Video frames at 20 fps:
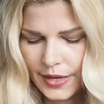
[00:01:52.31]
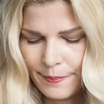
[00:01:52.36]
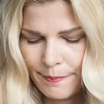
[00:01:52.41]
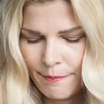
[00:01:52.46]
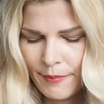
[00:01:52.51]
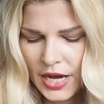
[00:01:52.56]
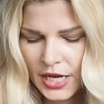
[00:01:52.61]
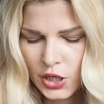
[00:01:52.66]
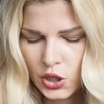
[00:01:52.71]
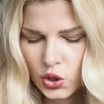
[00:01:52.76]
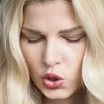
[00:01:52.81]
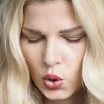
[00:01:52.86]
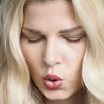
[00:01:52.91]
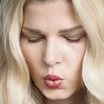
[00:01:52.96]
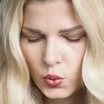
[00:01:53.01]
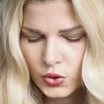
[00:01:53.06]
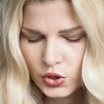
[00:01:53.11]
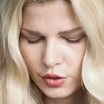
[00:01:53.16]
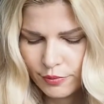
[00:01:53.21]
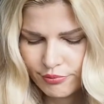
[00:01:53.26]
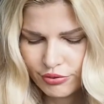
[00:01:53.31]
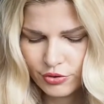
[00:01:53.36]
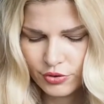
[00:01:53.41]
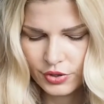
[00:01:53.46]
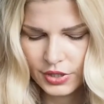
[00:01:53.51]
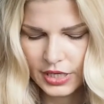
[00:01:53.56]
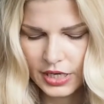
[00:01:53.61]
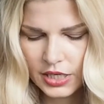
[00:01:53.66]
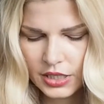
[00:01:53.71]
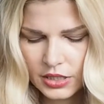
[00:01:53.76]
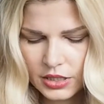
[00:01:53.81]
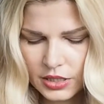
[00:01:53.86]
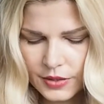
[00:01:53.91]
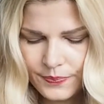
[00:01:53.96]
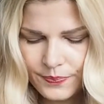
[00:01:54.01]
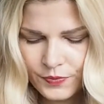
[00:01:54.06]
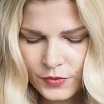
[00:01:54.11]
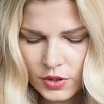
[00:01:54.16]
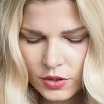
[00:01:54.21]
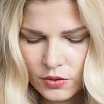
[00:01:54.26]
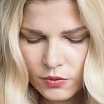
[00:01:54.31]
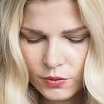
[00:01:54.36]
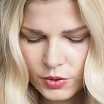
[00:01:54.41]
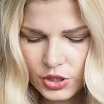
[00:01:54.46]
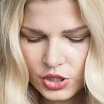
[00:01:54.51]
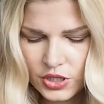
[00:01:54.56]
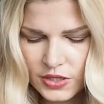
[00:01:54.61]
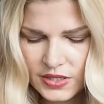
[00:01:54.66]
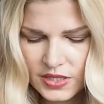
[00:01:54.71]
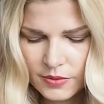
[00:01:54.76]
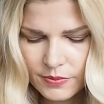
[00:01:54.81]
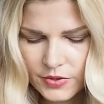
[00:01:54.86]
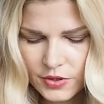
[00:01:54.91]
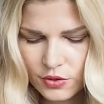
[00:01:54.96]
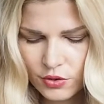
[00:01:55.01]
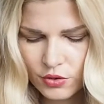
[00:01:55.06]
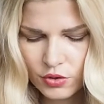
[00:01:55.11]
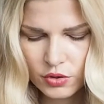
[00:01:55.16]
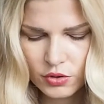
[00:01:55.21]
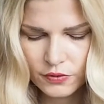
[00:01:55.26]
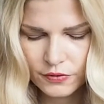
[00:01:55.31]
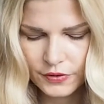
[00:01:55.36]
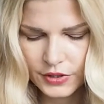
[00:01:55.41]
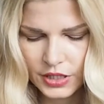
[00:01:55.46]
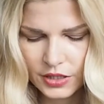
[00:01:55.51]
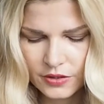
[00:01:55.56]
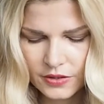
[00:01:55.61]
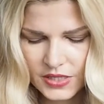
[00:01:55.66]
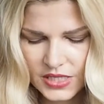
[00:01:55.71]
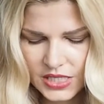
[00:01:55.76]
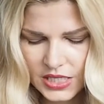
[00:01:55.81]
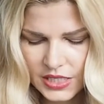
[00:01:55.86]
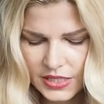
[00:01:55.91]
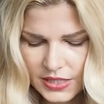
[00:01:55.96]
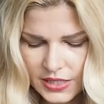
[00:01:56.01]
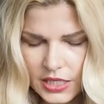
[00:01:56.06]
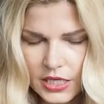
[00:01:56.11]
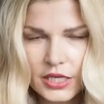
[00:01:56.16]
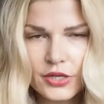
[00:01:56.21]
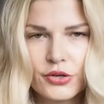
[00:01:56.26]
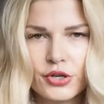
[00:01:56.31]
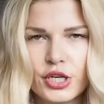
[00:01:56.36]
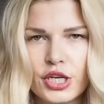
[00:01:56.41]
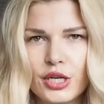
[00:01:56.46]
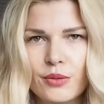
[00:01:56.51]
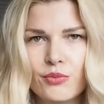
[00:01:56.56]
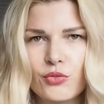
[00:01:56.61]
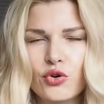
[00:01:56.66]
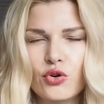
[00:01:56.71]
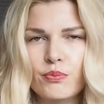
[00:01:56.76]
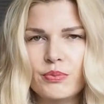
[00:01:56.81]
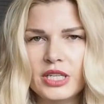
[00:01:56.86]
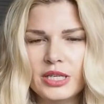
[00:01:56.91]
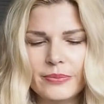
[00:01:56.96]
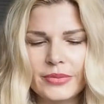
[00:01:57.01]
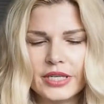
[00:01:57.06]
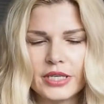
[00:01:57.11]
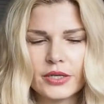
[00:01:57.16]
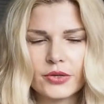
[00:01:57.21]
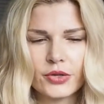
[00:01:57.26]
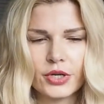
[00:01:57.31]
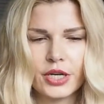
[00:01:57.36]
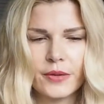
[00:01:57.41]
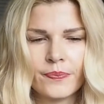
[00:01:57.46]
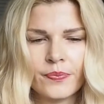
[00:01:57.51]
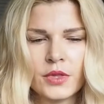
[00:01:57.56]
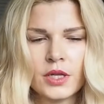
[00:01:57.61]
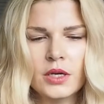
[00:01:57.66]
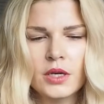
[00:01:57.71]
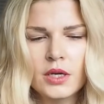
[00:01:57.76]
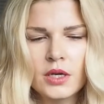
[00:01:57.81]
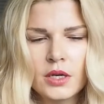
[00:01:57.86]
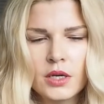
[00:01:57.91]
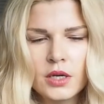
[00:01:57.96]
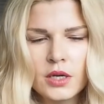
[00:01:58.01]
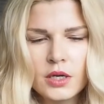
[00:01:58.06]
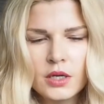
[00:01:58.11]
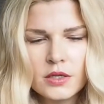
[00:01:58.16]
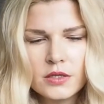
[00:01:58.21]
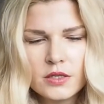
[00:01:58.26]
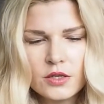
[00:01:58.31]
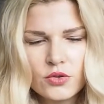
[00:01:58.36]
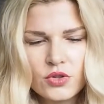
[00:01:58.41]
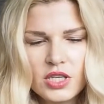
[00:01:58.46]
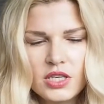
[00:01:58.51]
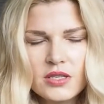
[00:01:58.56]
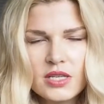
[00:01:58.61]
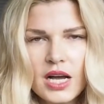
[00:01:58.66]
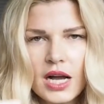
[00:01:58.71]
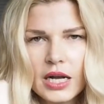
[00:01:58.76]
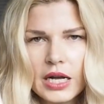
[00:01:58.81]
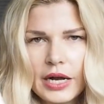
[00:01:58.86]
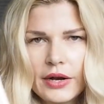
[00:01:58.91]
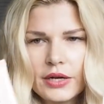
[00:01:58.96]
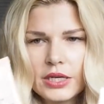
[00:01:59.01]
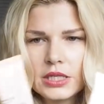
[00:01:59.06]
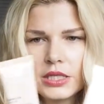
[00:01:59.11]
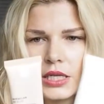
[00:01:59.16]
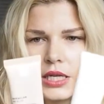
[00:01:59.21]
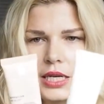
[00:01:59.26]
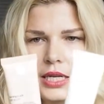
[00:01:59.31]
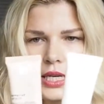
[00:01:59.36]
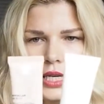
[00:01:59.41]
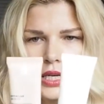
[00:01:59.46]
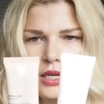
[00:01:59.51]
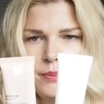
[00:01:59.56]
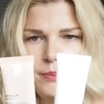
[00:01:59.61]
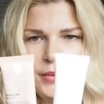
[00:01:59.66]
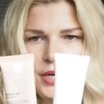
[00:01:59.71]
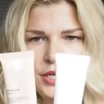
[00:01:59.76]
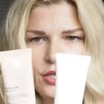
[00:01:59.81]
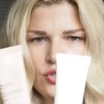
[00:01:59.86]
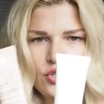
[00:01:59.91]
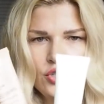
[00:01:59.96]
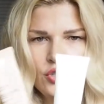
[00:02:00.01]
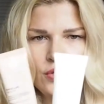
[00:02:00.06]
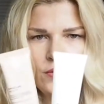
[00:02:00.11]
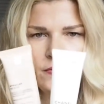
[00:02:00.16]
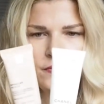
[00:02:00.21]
my go-to product, which is some sort of either CC cream or BB cream. So these are currently my two